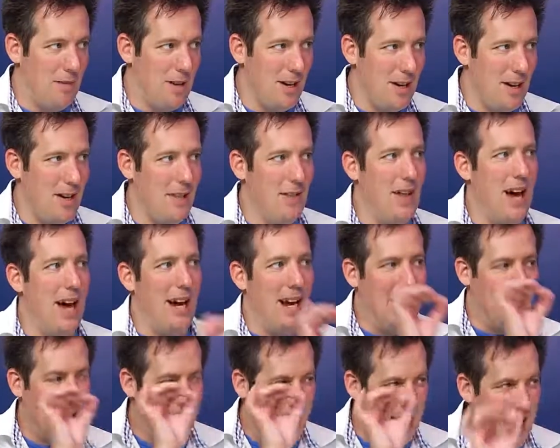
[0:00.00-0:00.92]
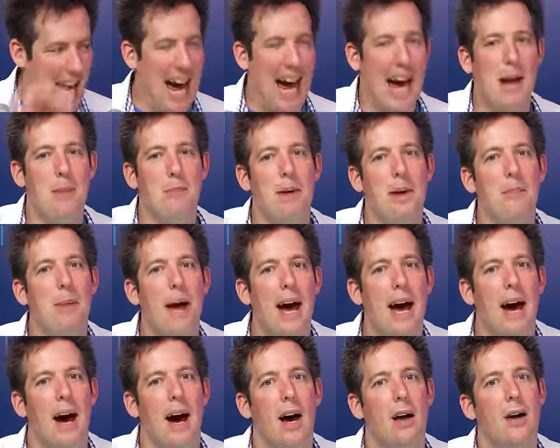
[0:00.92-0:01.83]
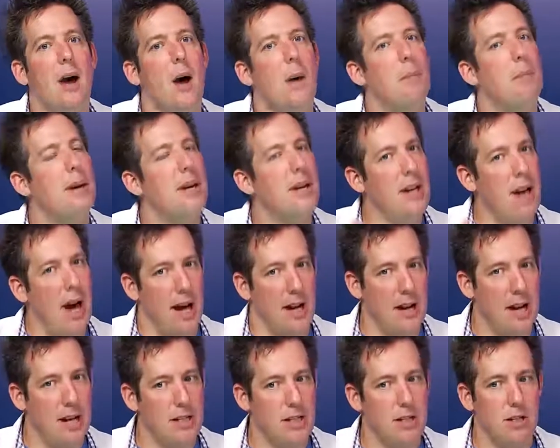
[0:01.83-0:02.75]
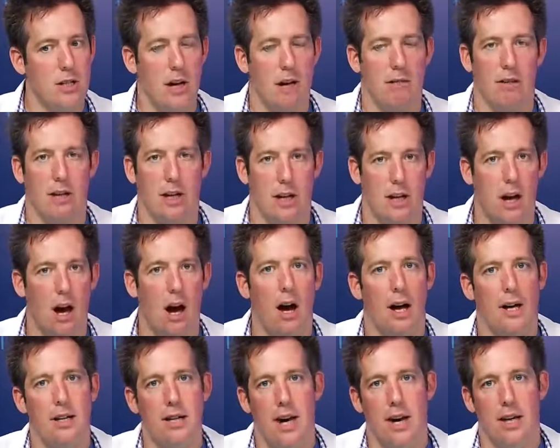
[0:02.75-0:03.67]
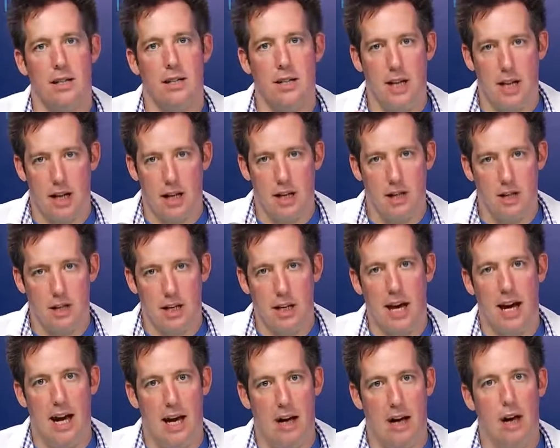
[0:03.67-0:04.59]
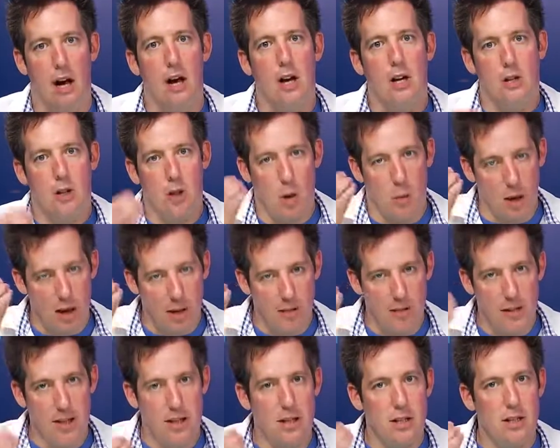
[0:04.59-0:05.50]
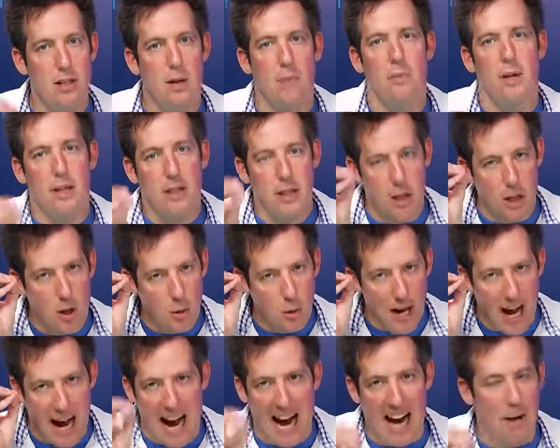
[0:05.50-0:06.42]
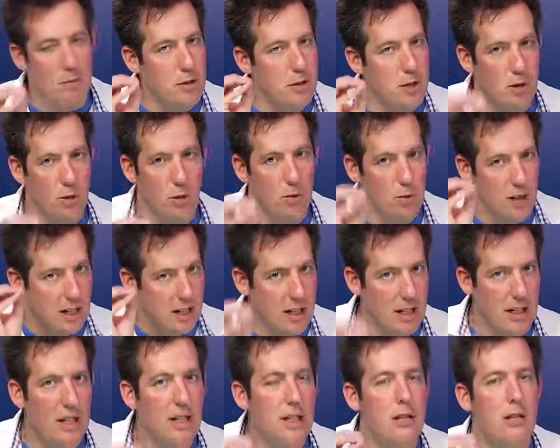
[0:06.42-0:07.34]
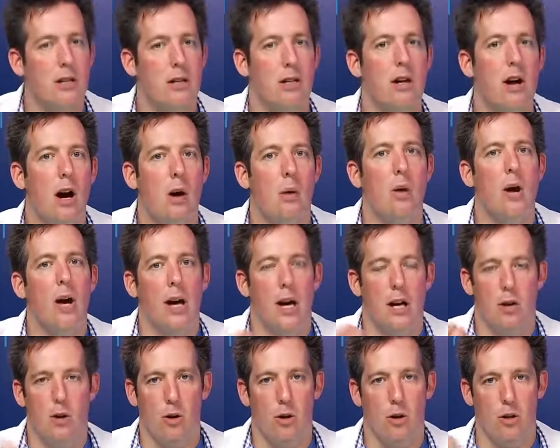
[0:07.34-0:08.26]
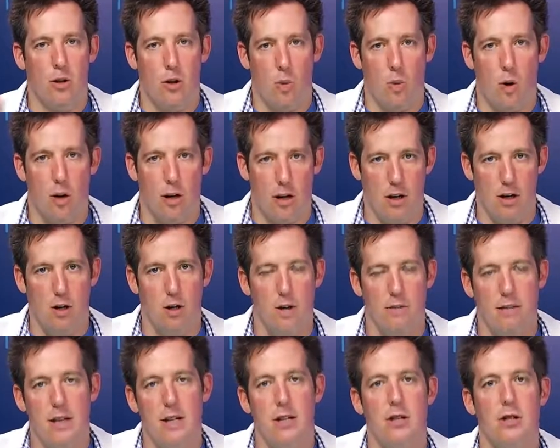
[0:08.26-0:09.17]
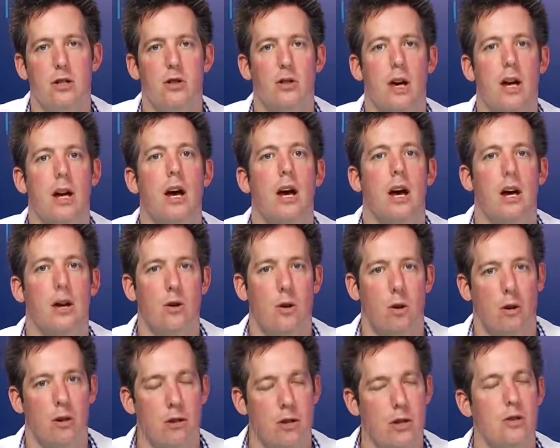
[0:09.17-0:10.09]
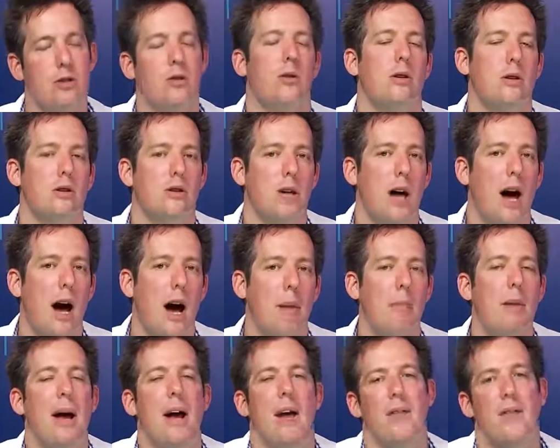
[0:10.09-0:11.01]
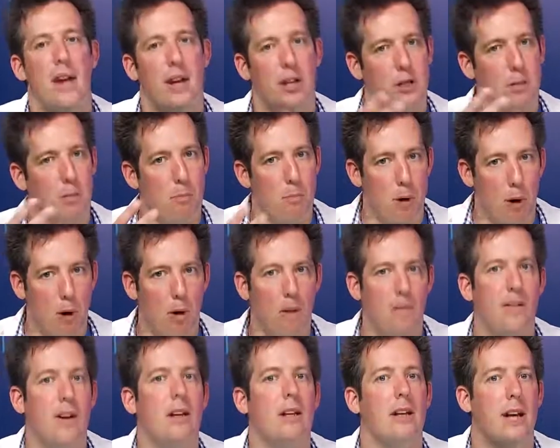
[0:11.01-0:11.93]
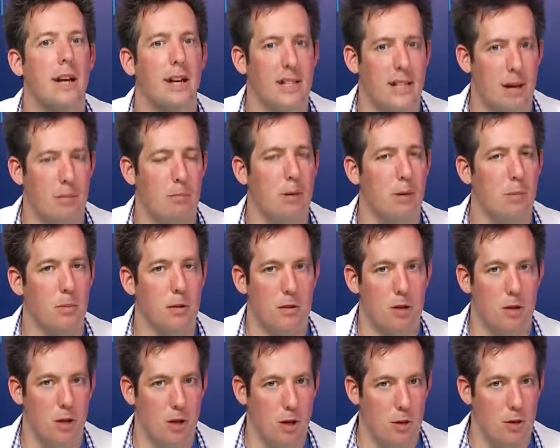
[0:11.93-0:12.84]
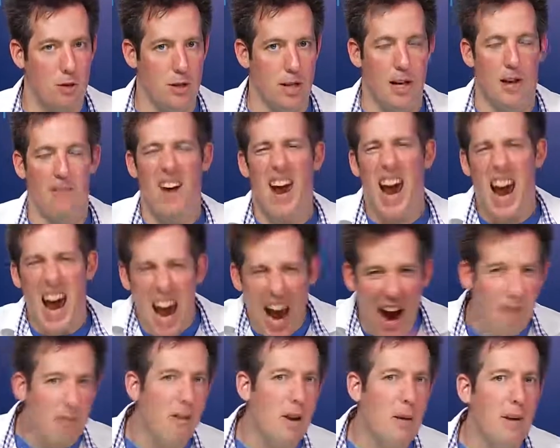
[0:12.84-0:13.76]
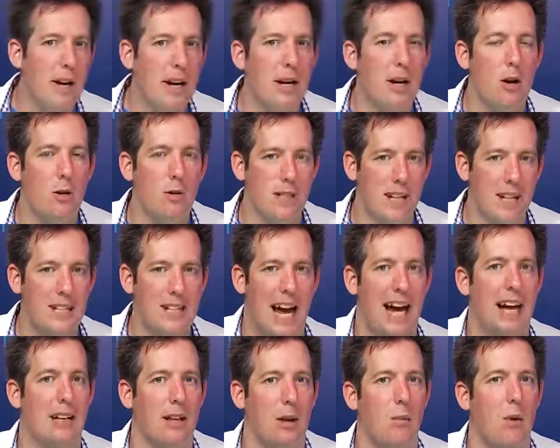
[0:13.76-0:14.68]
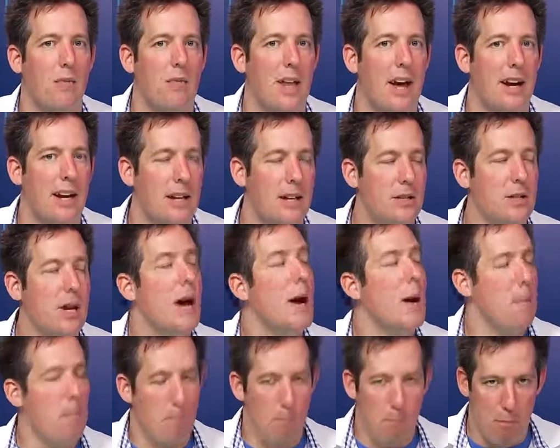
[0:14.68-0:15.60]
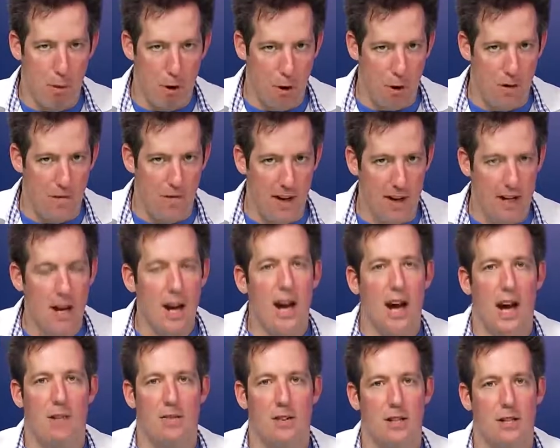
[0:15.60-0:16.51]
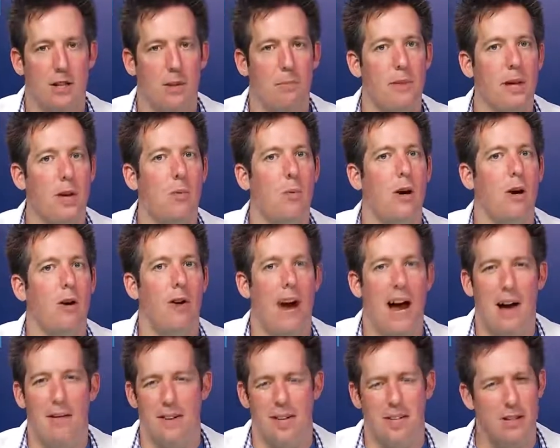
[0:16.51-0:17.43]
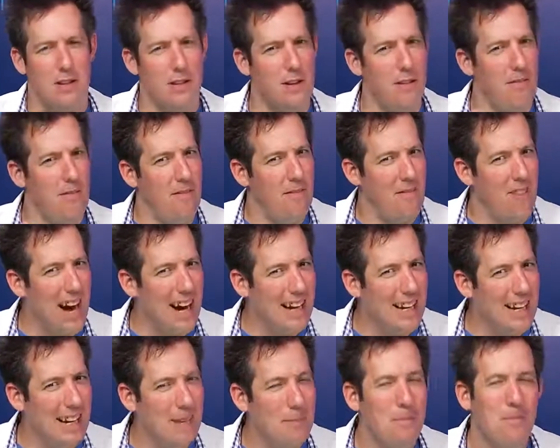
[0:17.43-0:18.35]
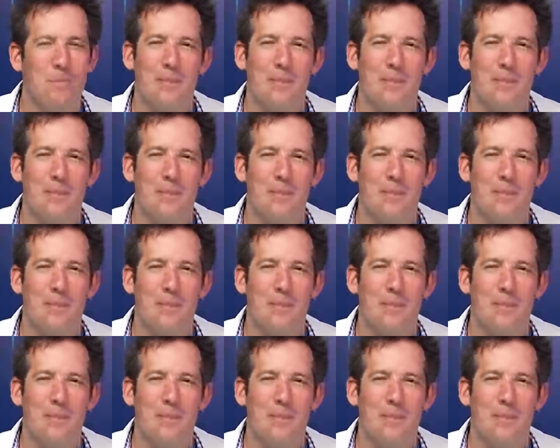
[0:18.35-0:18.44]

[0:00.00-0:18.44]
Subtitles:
That it can be bad, but not necessarily. Context is king. So if this is something that you would absolutely need to know in order to work in your industry, in order to do your job, then it's perfectly acceptable to use it. If everybody knows exactly what that is, perfect. If it's something where you're having to define it,